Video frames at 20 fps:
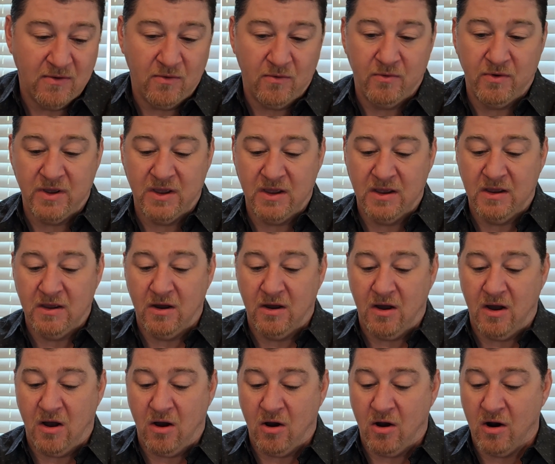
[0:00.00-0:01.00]

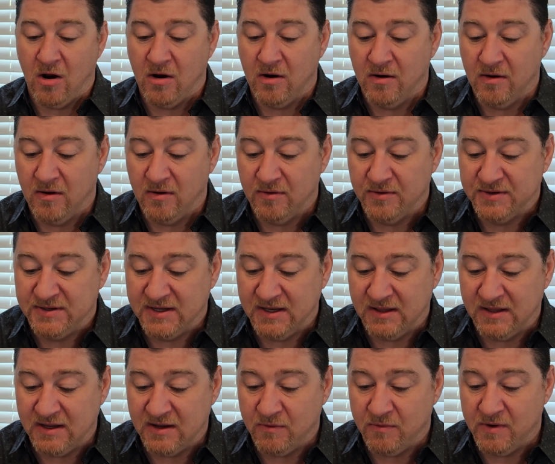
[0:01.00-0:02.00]
We are
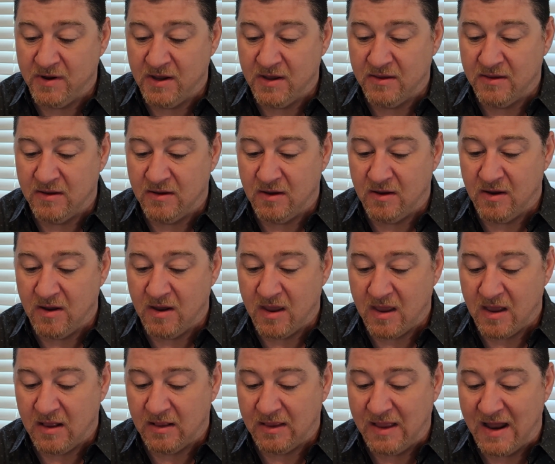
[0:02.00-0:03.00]
dealing with
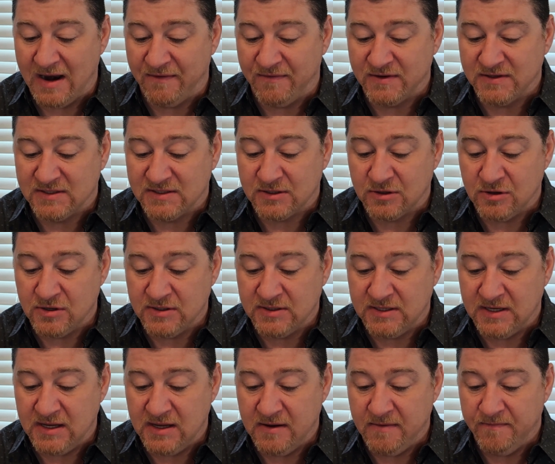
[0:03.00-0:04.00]
a lot of
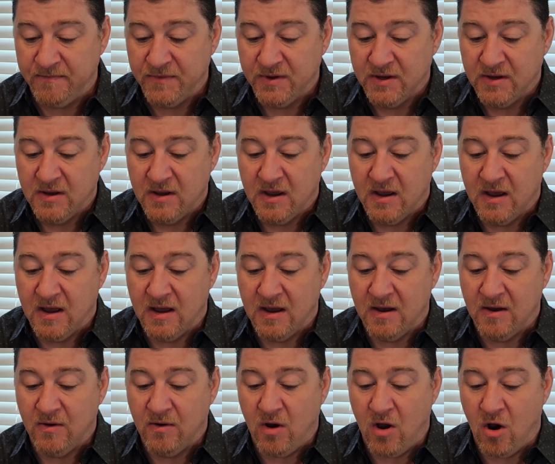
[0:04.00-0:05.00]
uncertainty.
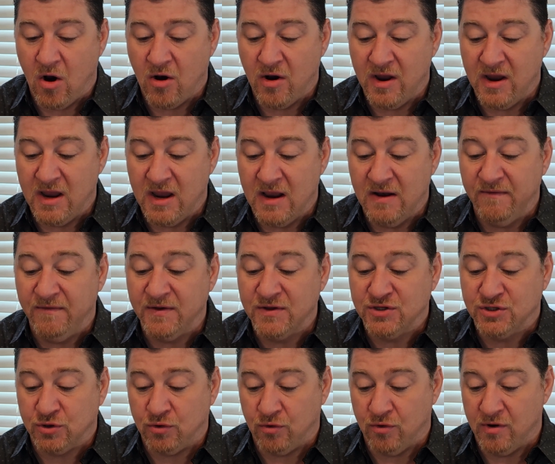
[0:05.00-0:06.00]
Our
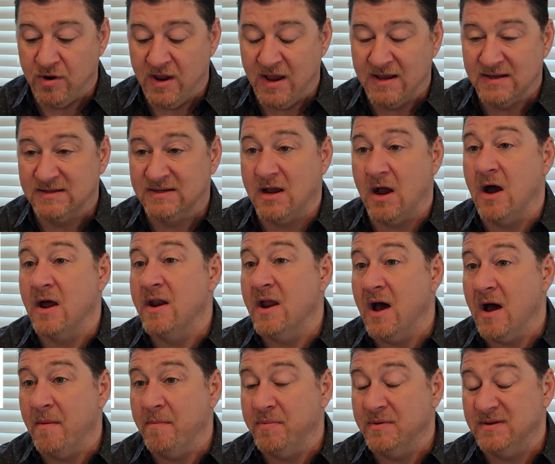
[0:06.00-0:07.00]
inventory has gone
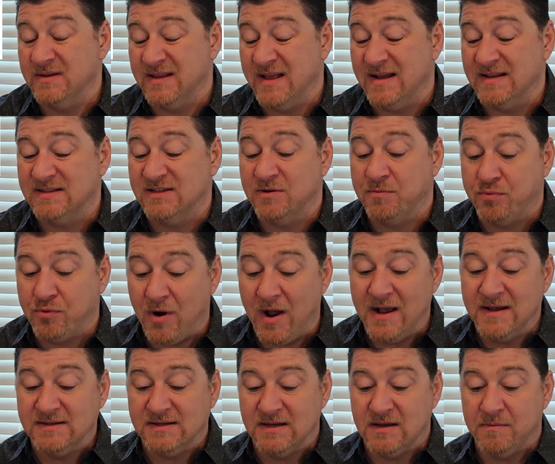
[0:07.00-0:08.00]
up. That's
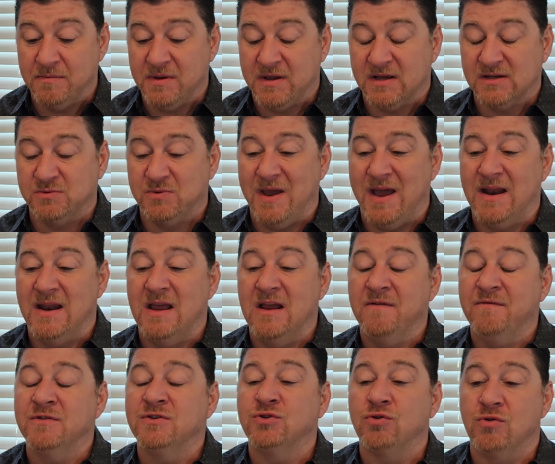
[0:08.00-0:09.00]
surprising because we had
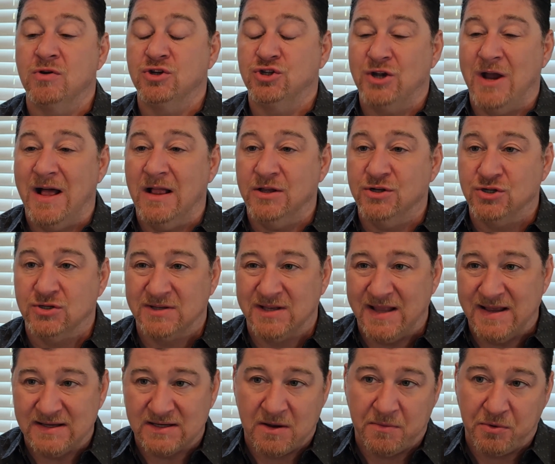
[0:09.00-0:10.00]
inventory challenges the
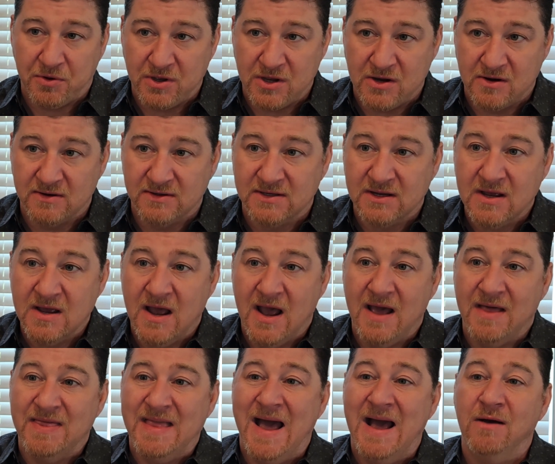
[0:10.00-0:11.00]
last couple of years,
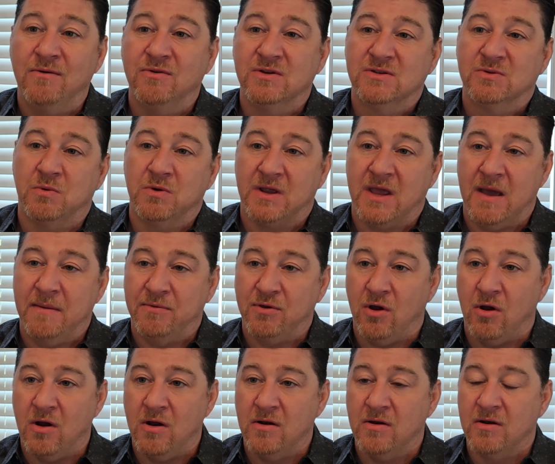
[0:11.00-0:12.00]
and that is what kept
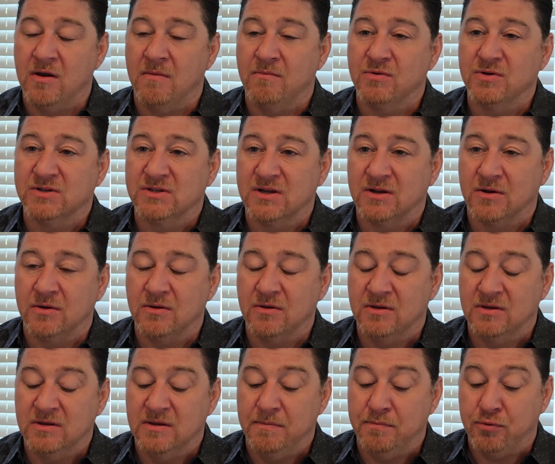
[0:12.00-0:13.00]
our numbers
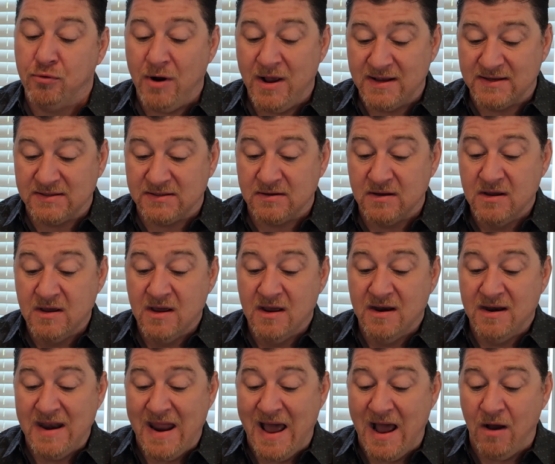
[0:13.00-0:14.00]
depressed.
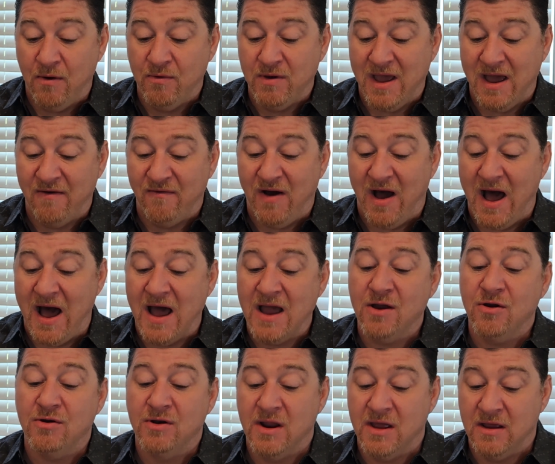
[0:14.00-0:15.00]
Now we have
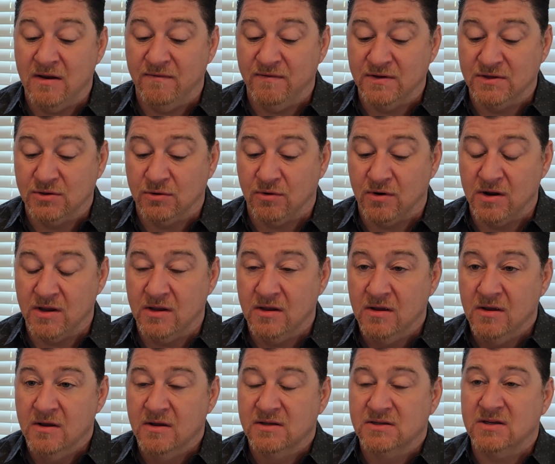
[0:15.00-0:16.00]
higher
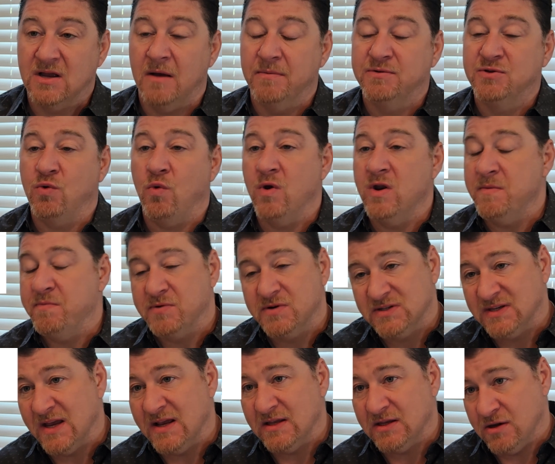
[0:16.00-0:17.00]
inventory. It's up
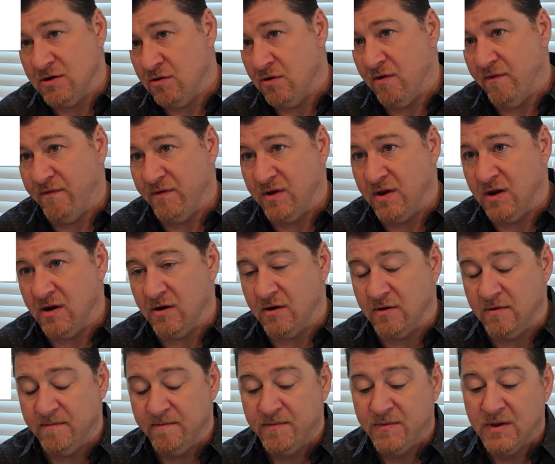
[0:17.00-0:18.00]
20% year over
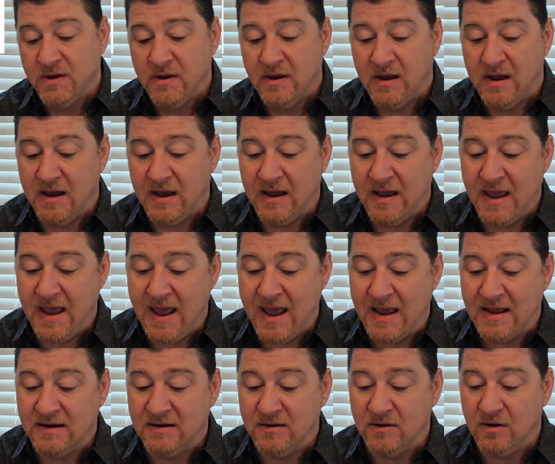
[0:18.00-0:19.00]
year,
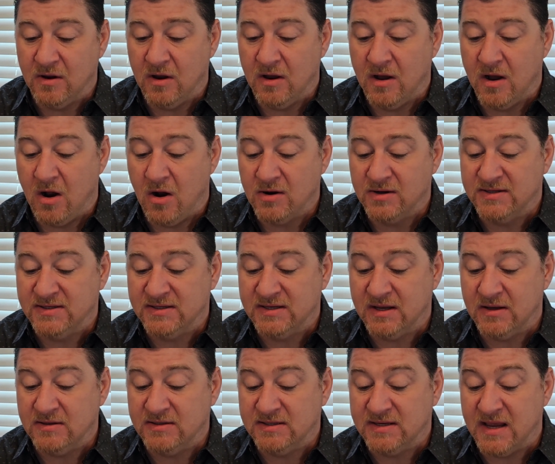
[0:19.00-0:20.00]
and our
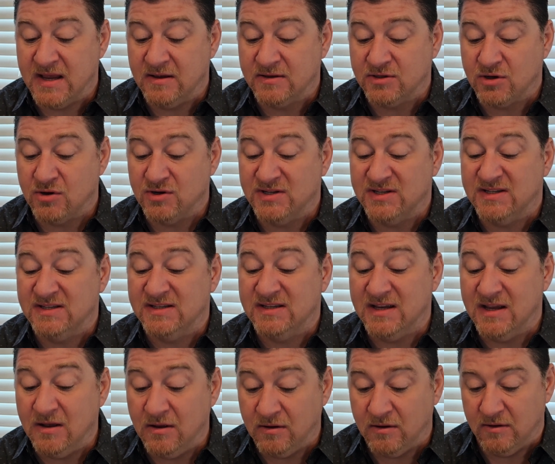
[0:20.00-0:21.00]
sales are
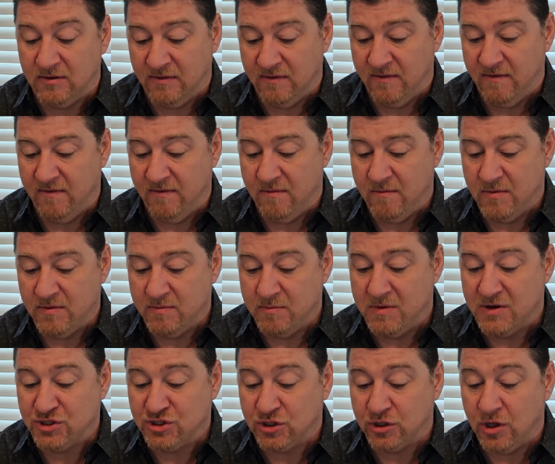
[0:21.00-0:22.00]
still
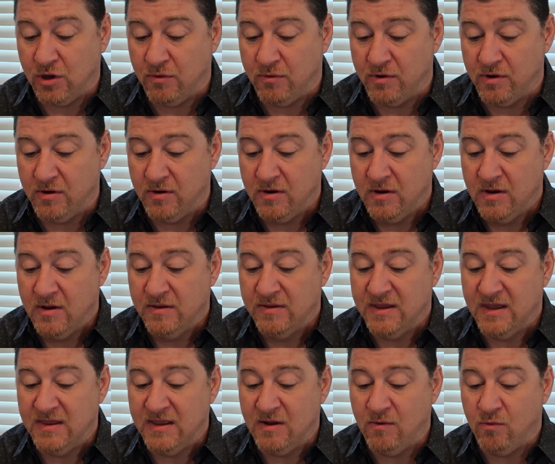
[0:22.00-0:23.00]
much lower
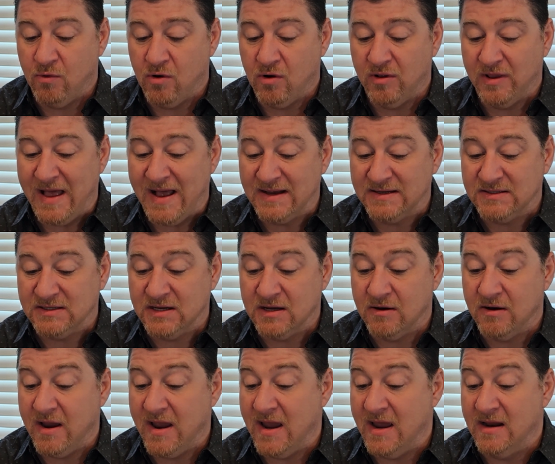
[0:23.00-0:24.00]
than they were last
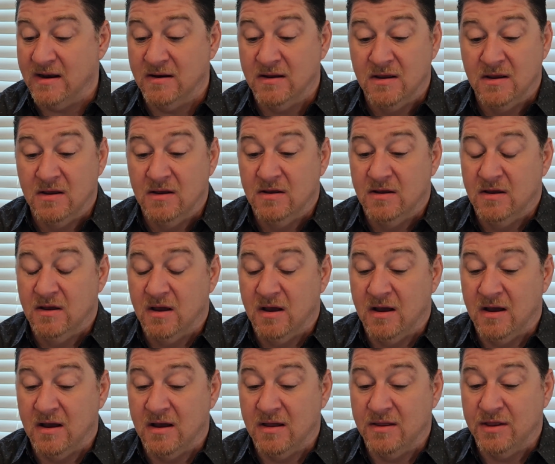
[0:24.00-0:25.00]
year, and
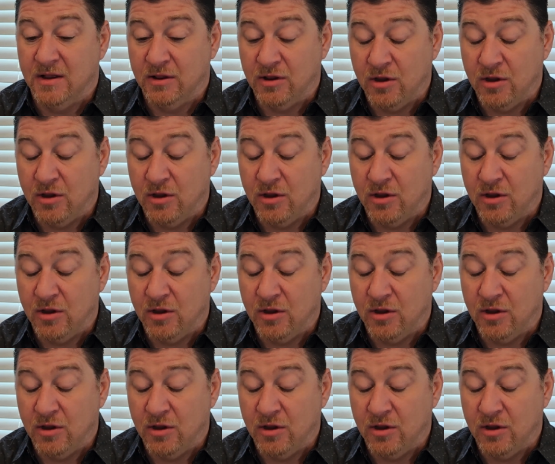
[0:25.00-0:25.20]
the